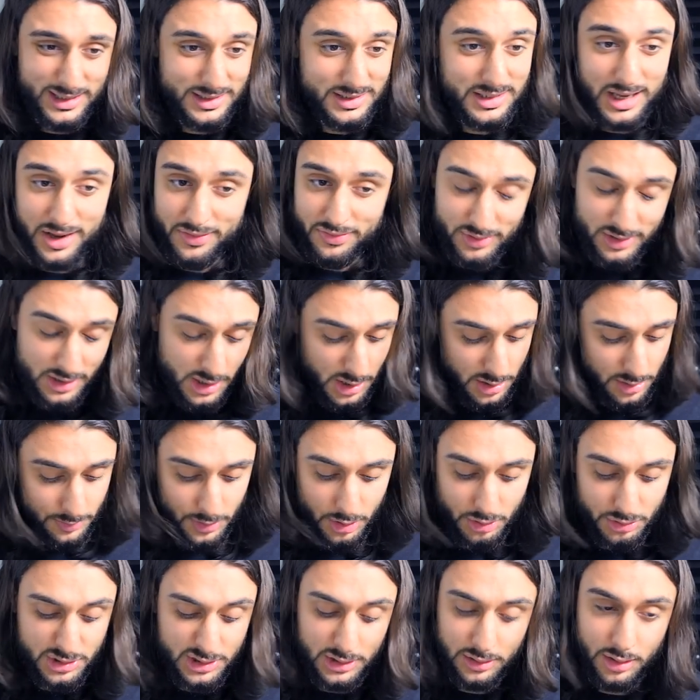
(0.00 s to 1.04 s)
Definitely not the
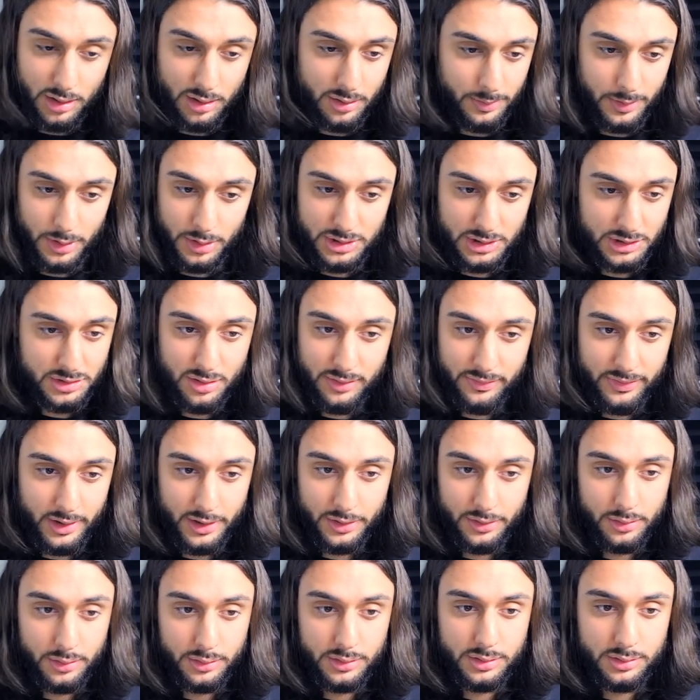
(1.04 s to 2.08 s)
music though. The music's not very
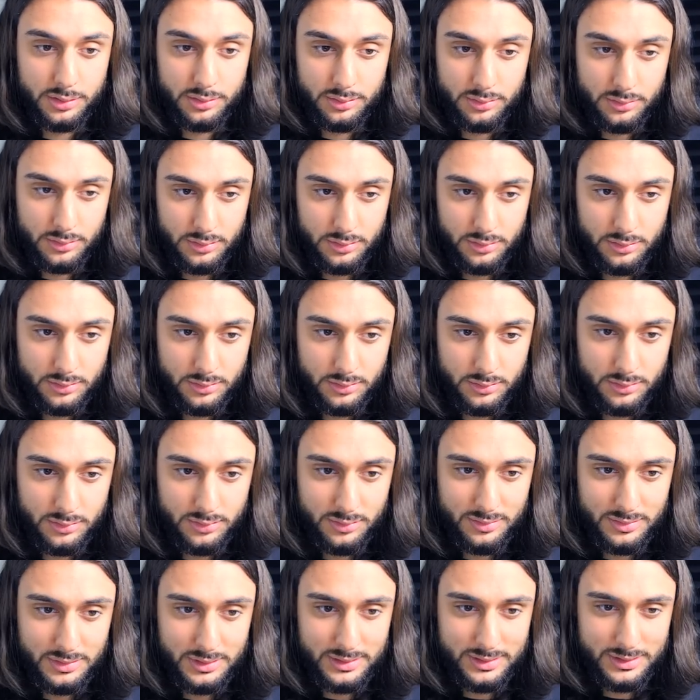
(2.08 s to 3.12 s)
good.
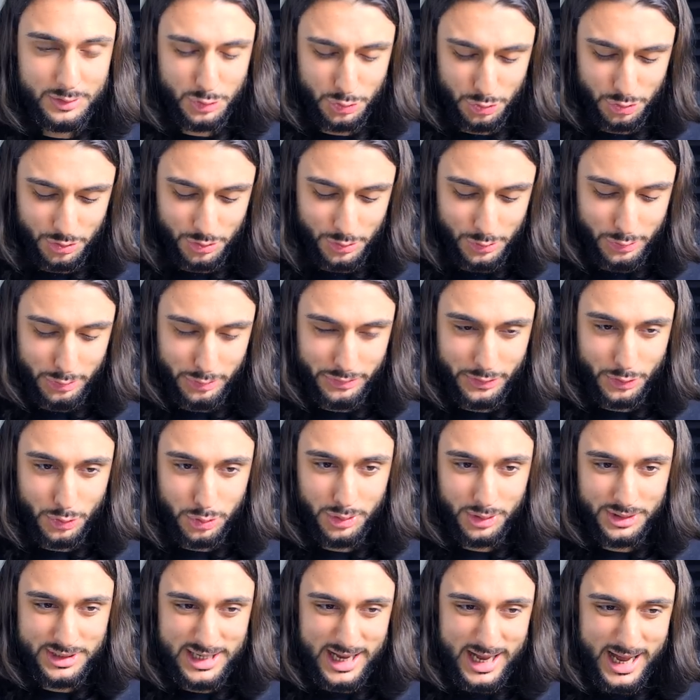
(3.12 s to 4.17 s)
Oh, the
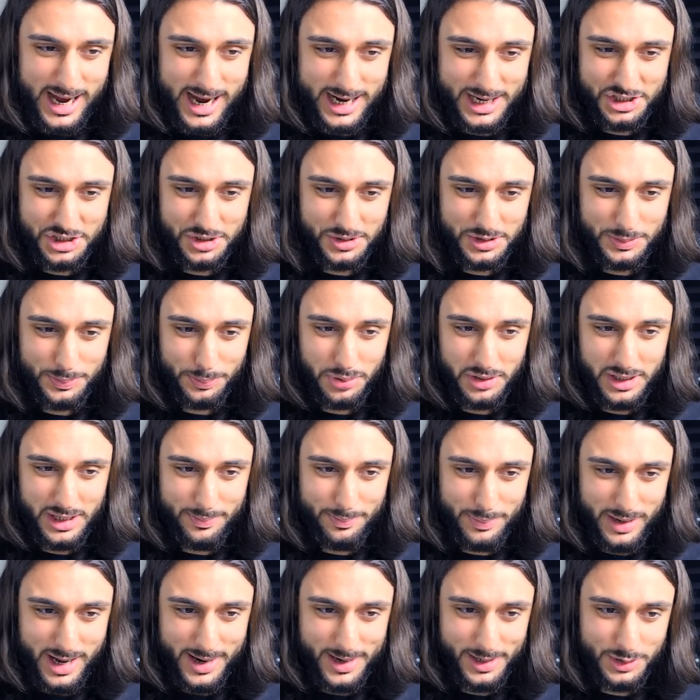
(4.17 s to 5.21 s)
call to action's pretty
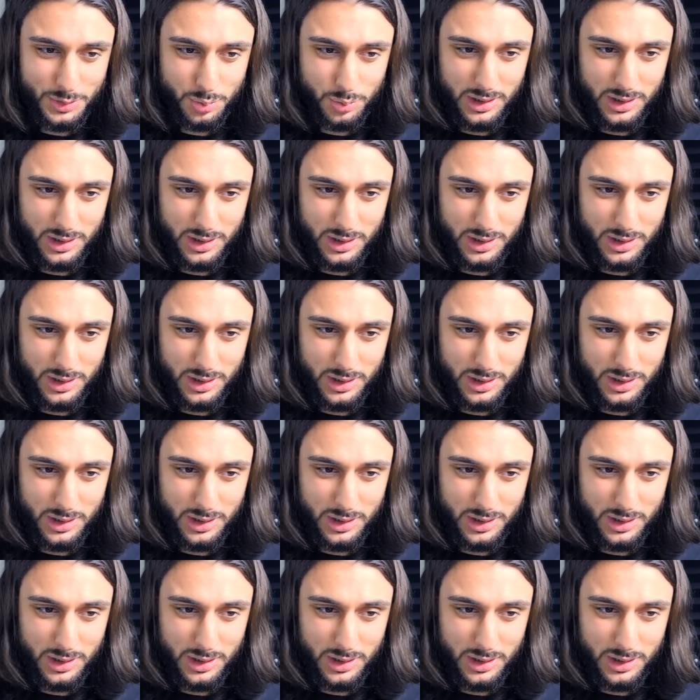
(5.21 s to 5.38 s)
bad as